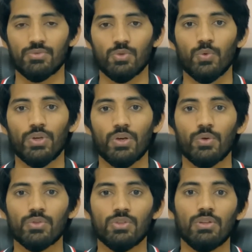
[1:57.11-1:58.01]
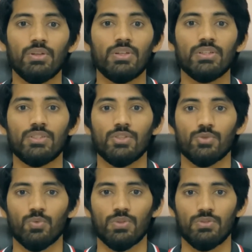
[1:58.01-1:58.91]
So we are going to learn this
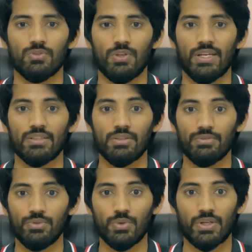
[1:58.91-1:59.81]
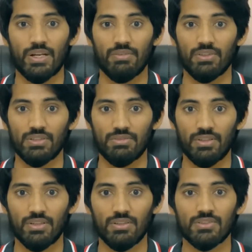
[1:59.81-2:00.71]
one together. If you are having
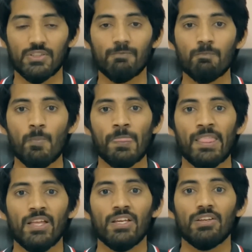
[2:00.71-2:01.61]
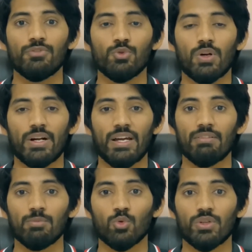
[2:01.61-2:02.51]
difficulty, if you are
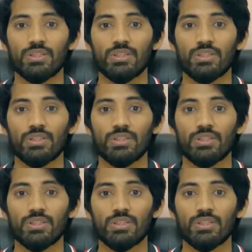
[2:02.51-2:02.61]
having more